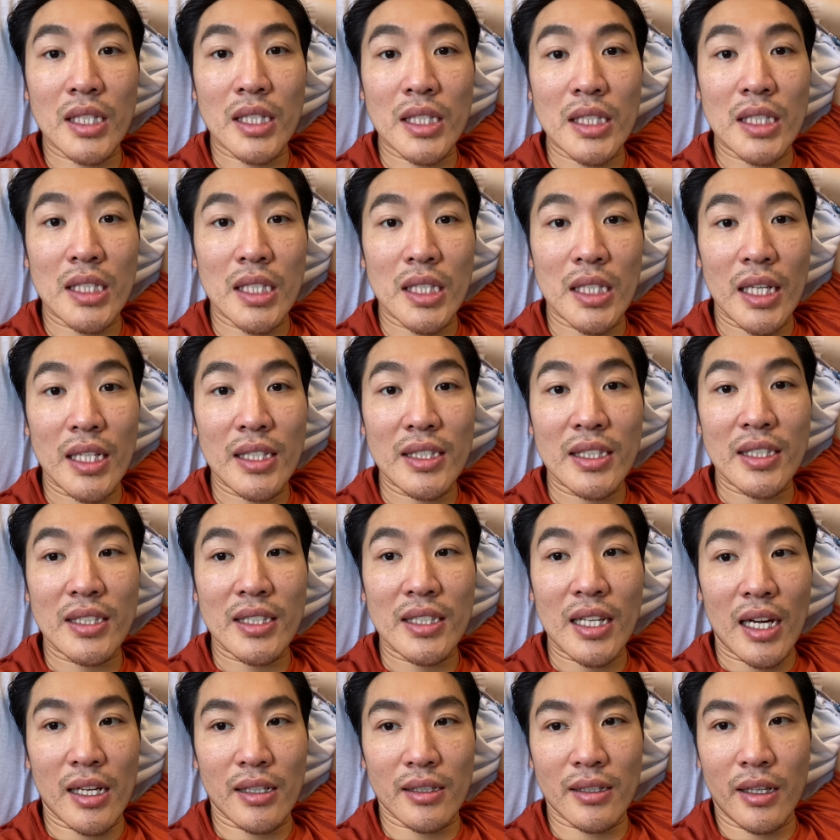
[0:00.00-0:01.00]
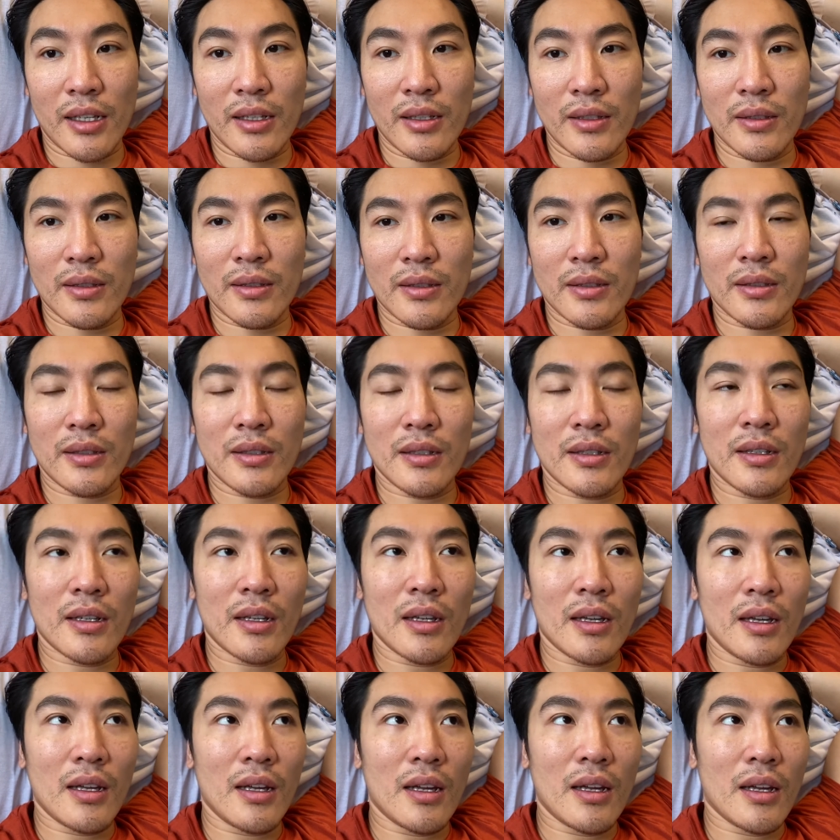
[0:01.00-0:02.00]
today is a Saturday,
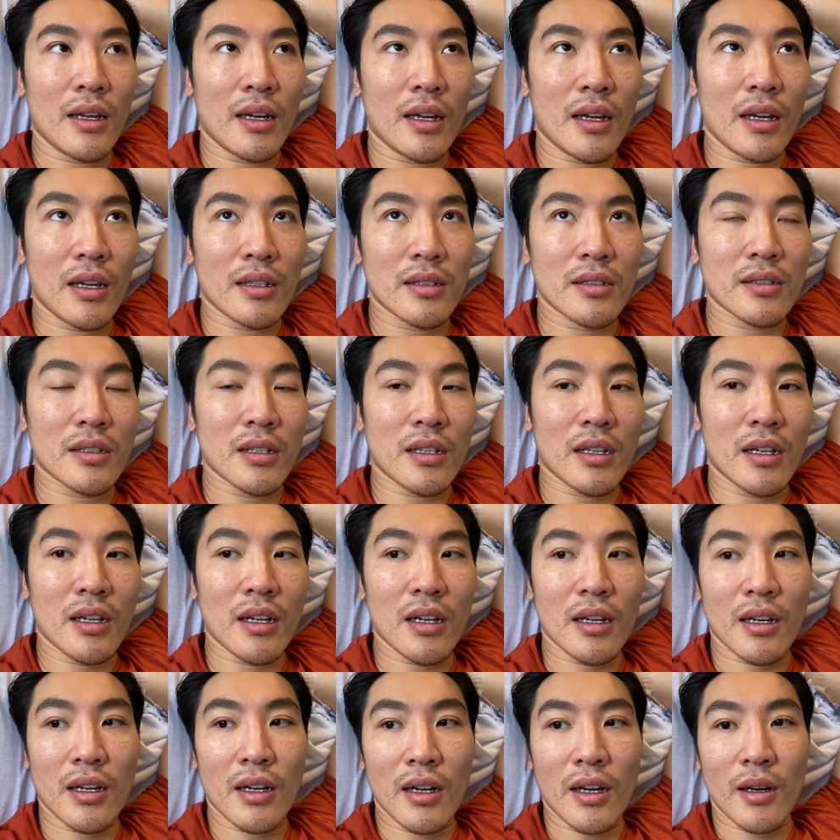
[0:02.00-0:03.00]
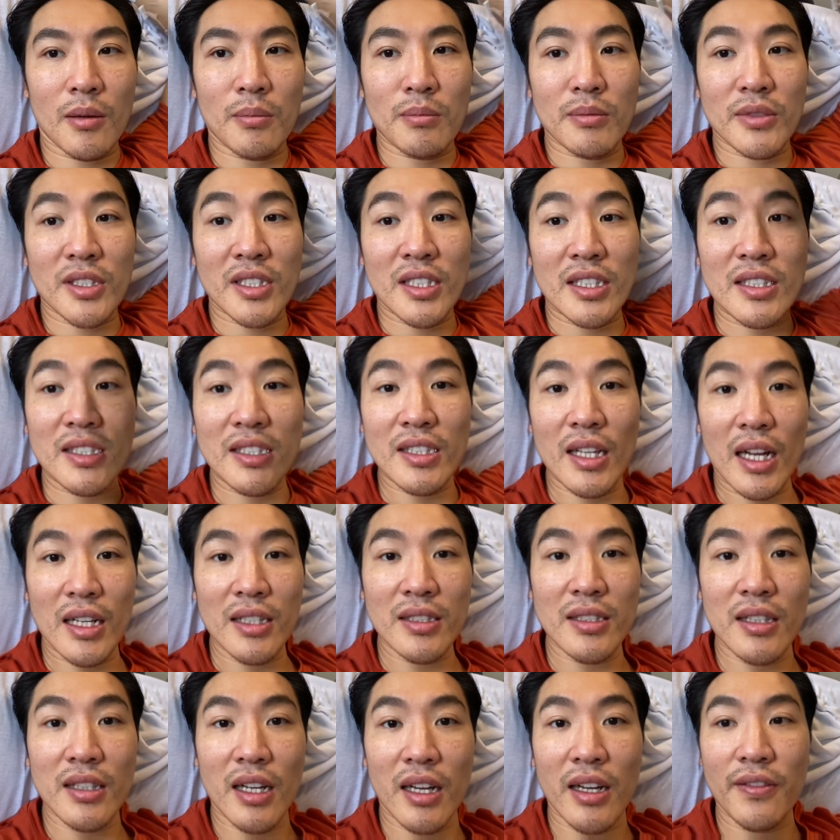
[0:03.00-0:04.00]
and since
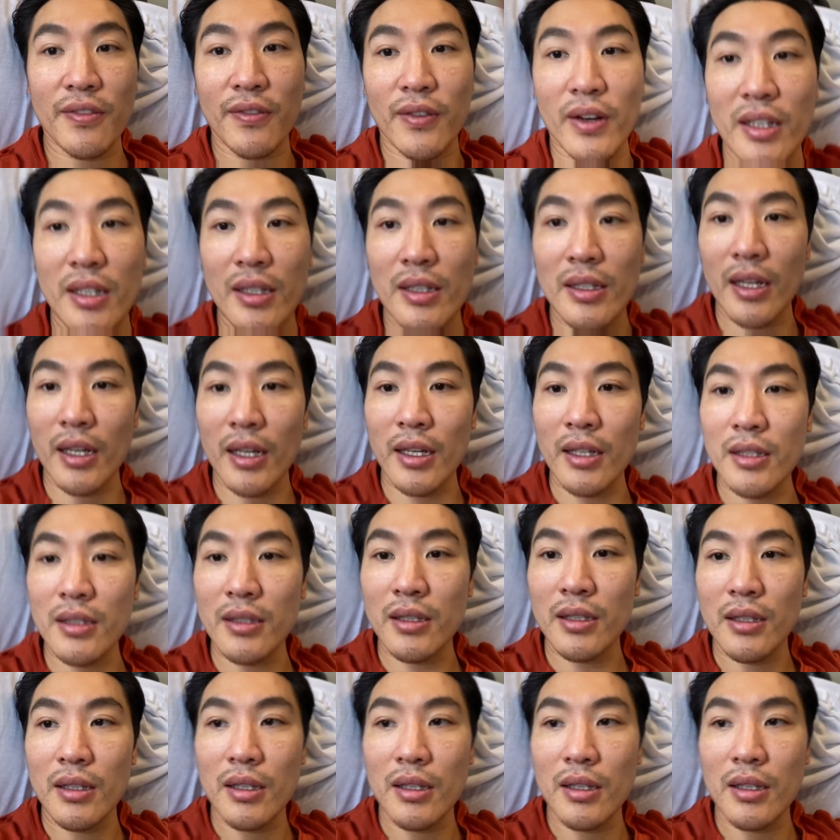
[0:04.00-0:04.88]
last night, Friday night,